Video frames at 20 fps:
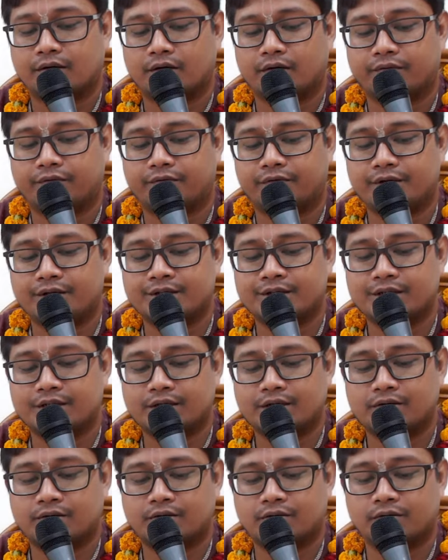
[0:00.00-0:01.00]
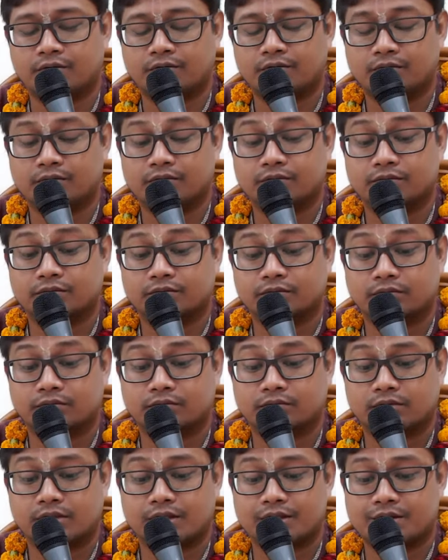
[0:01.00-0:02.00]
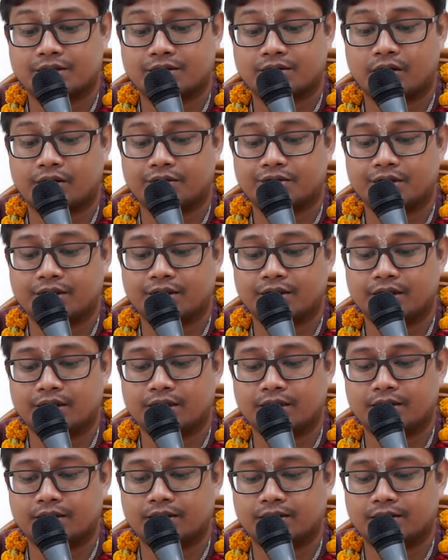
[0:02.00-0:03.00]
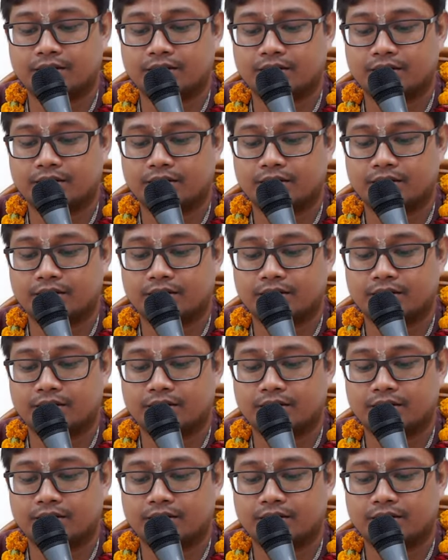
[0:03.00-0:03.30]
of freezing cold, scorching heat,